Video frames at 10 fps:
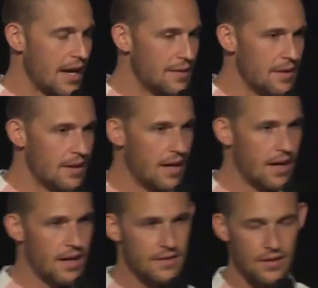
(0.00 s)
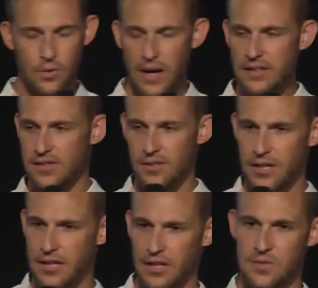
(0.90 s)
And uh, the greatest
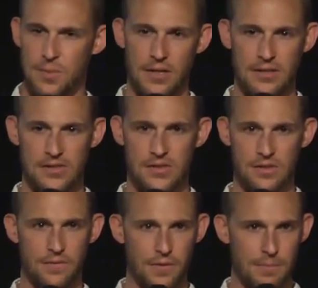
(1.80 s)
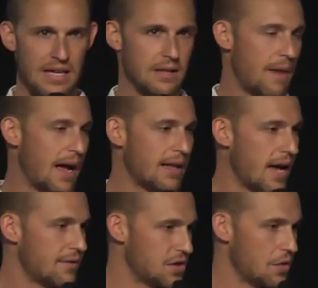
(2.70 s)
learning experience for me in my
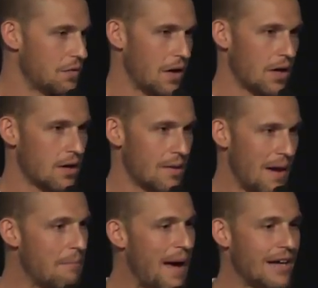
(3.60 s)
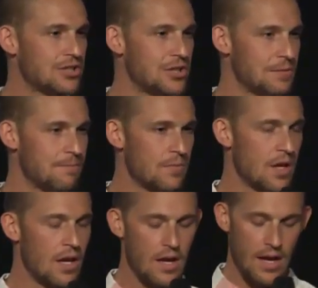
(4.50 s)
life so far about passion
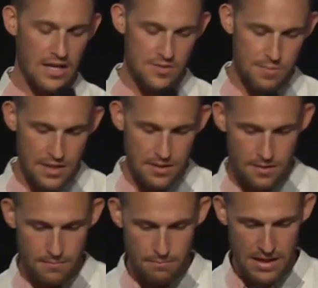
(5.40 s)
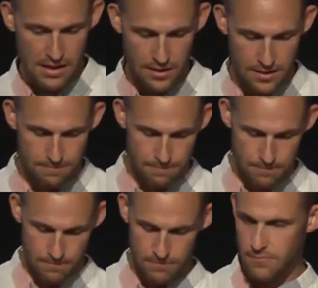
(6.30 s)
has been being a,
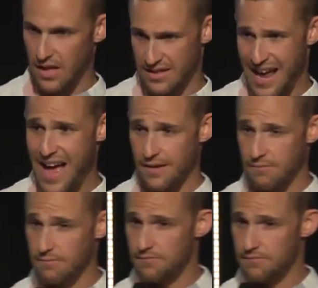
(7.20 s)
a dad.